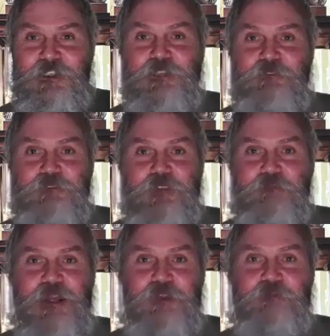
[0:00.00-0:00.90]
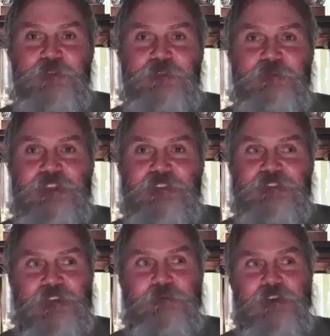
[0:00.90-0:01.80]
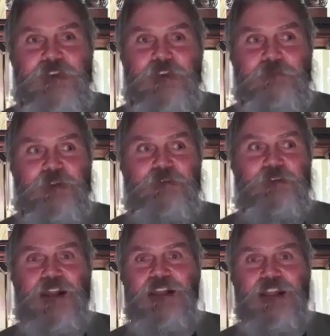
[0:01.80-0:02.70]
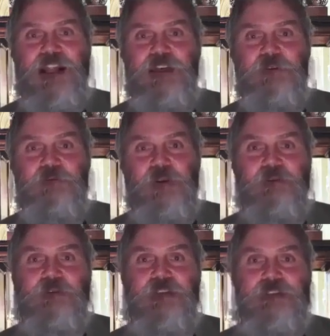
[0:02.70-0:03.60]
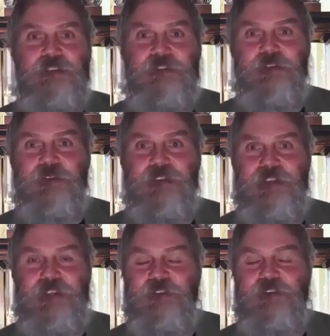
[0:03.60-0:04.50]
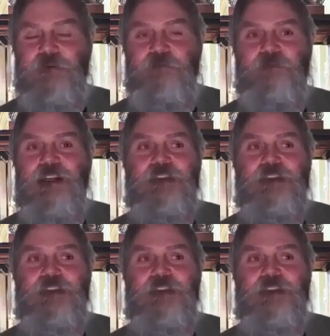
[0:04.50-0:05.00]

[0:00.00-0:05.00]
Because he knew somebody would do that. They said, believe it or not, God knows all things.